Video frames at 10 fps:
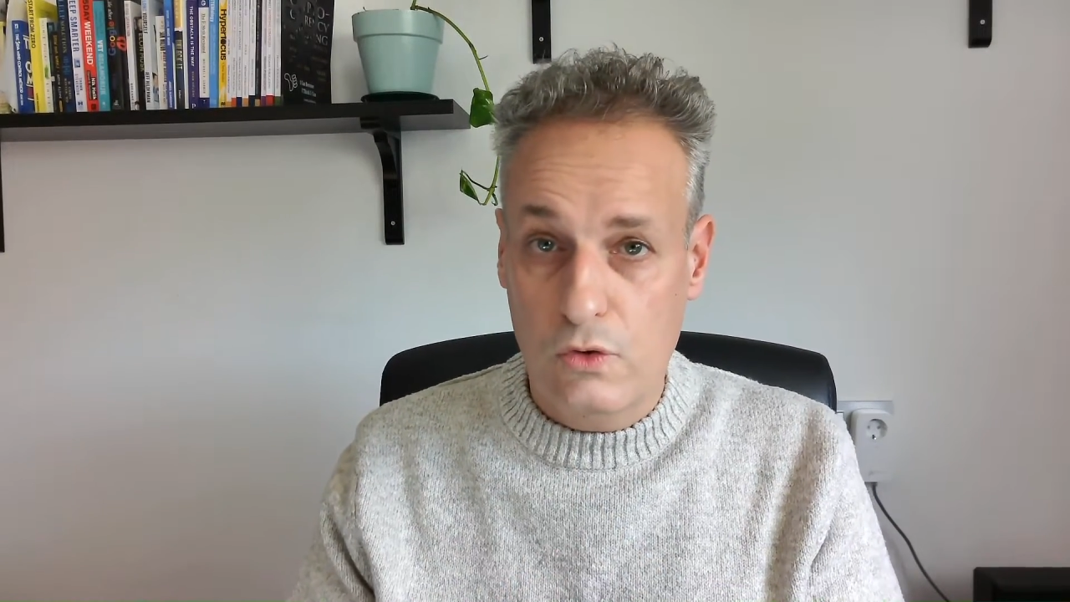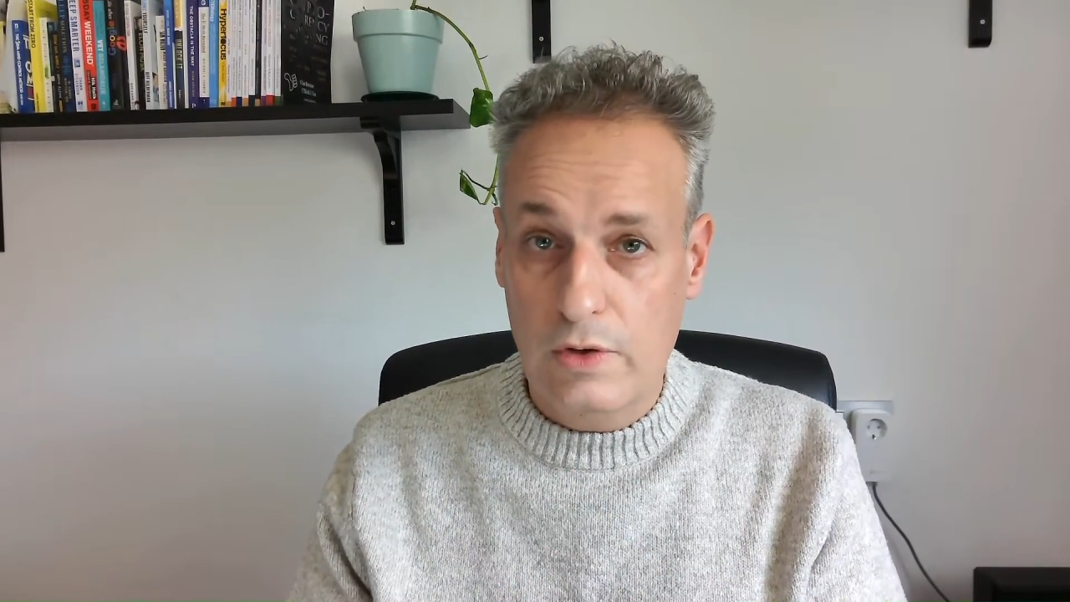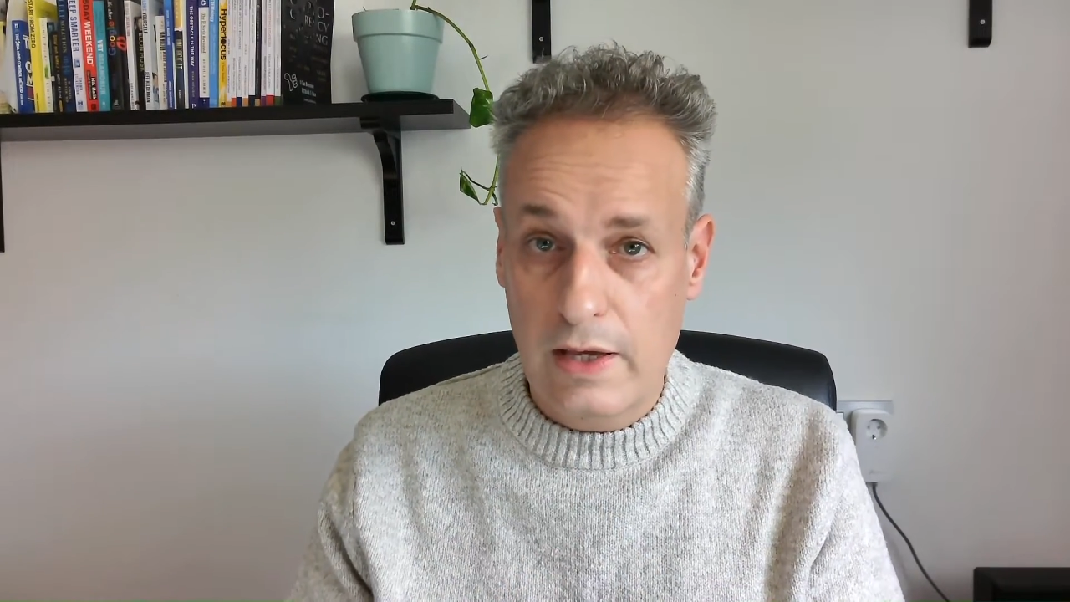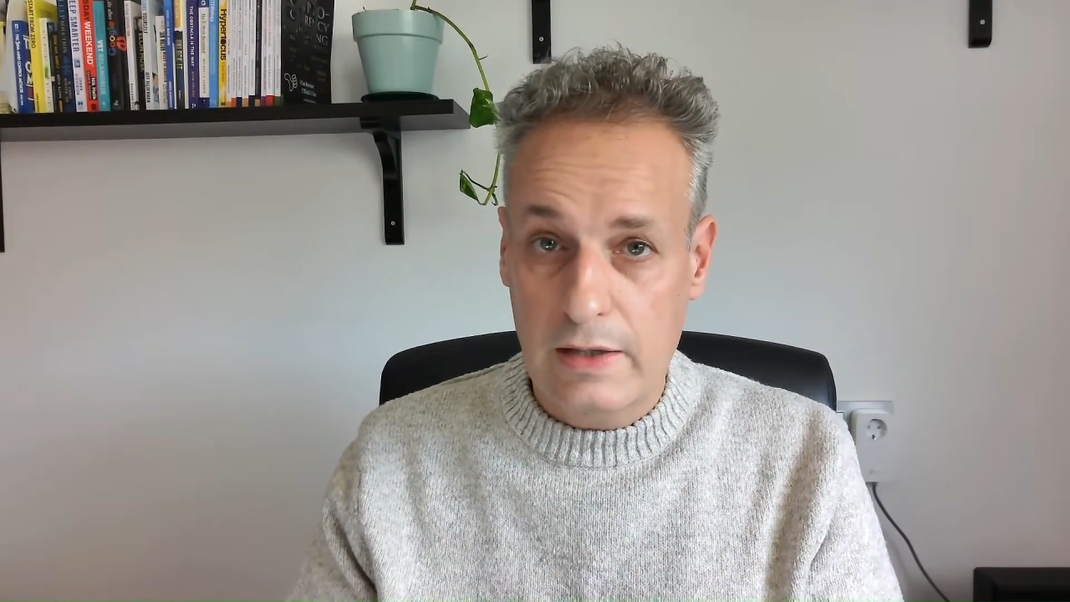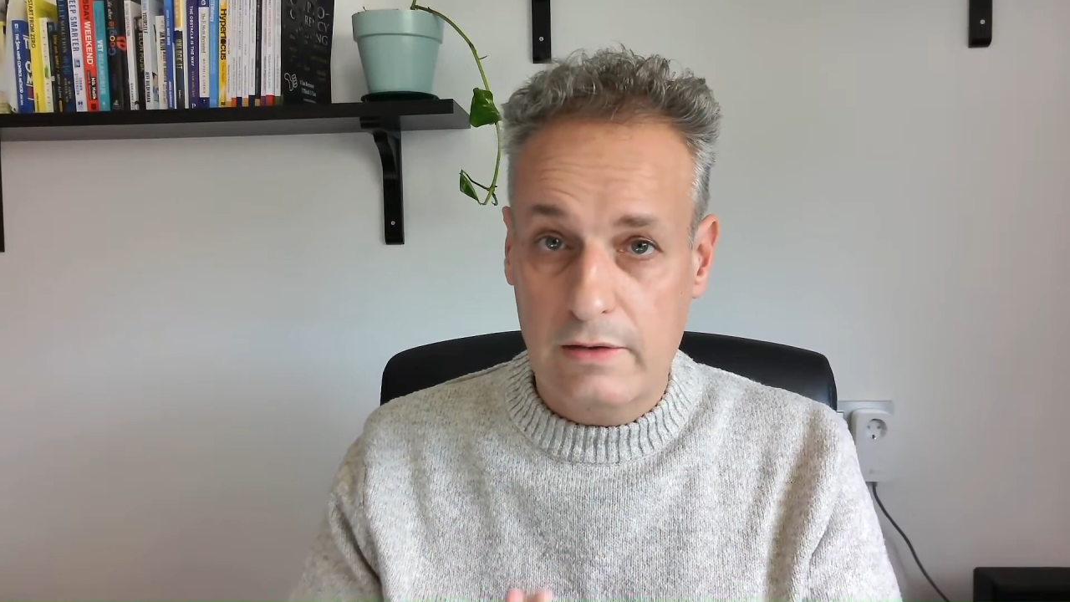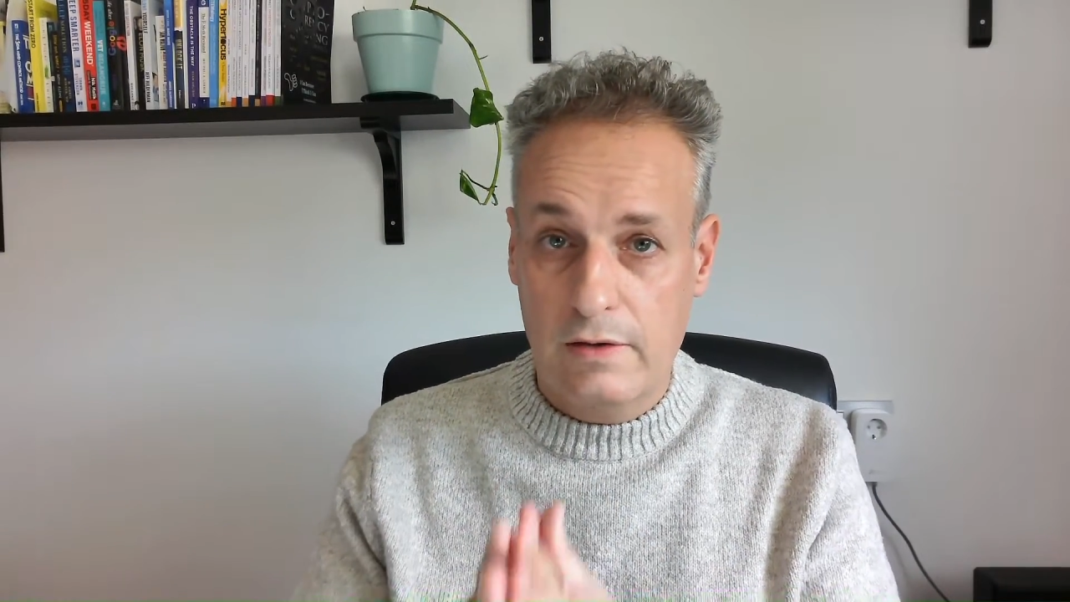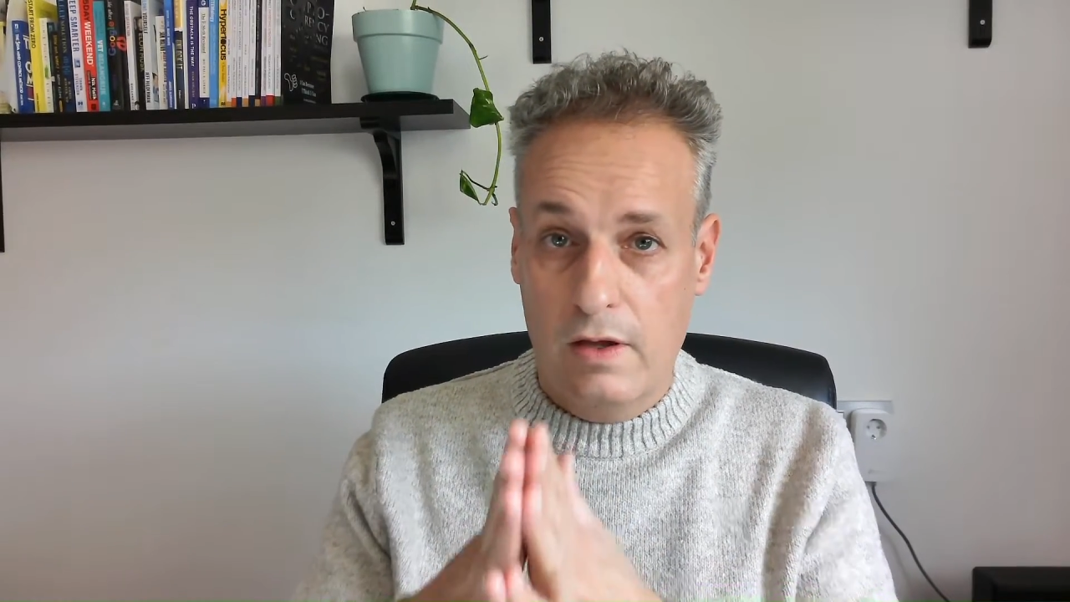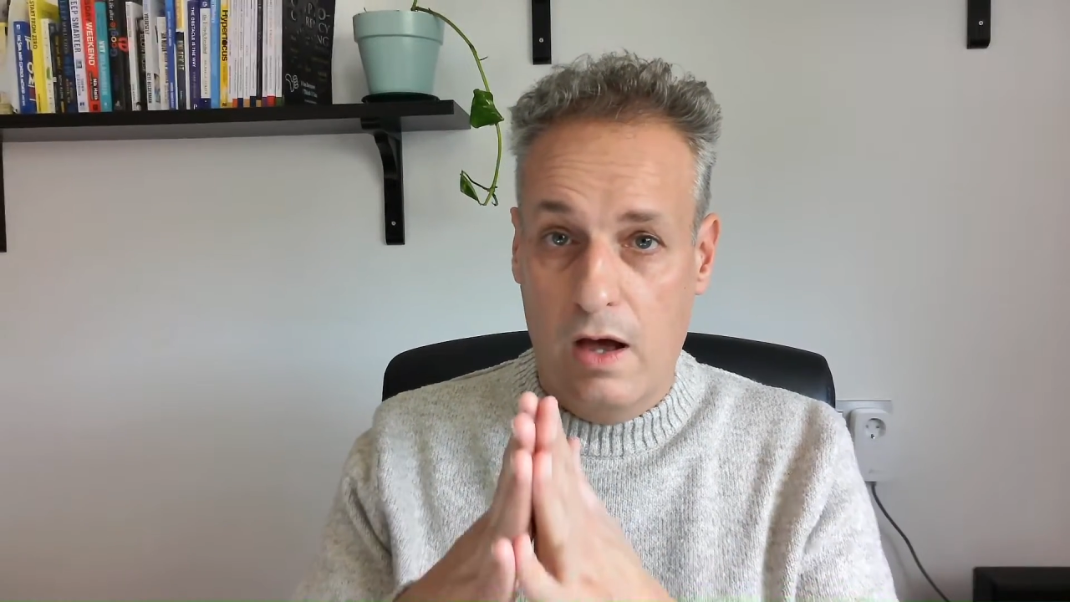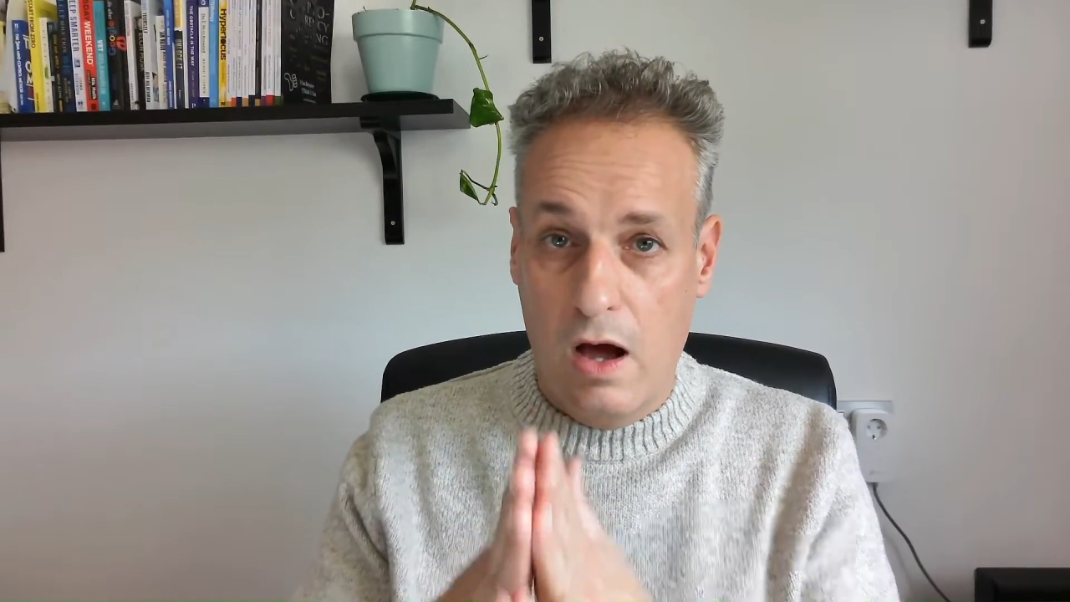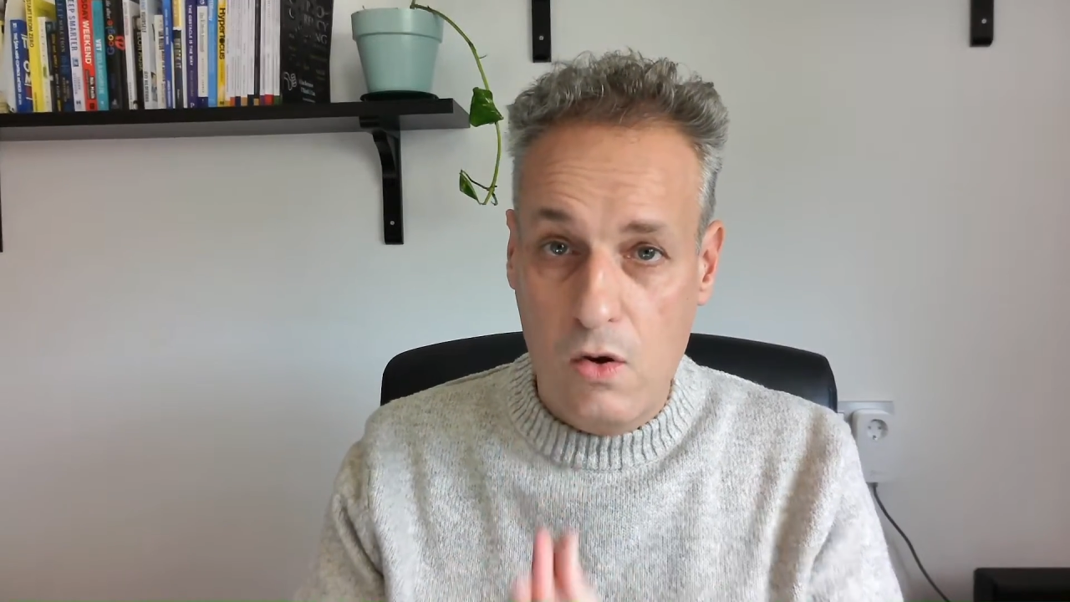that.
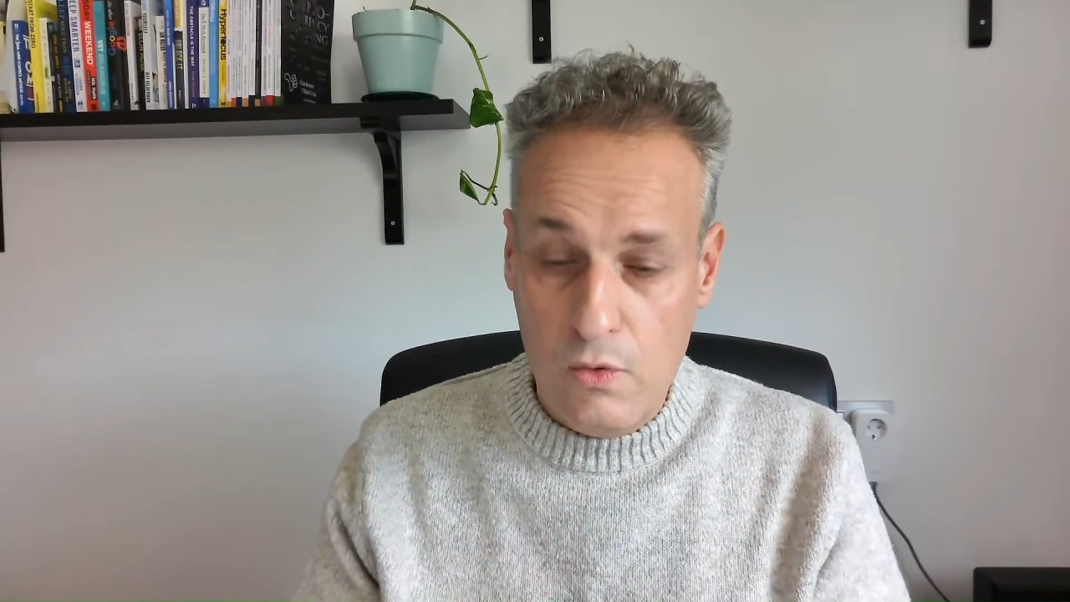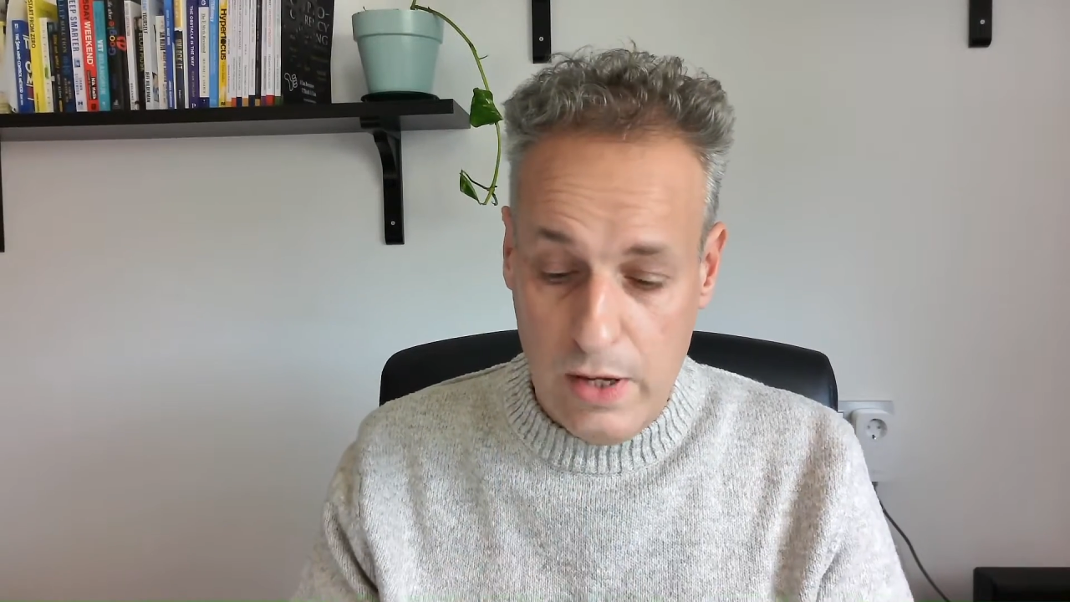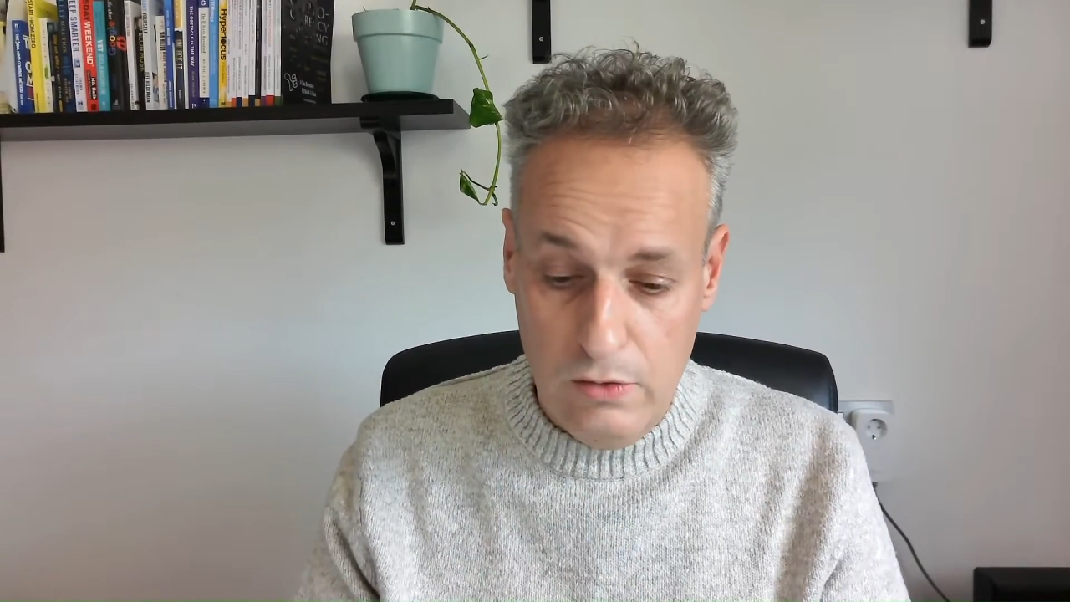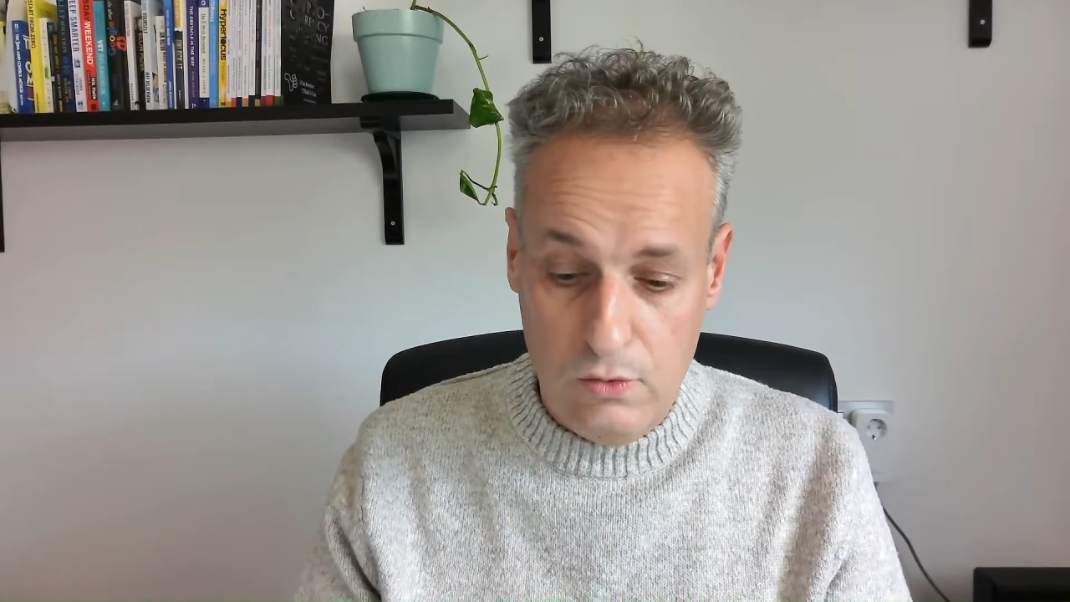How can you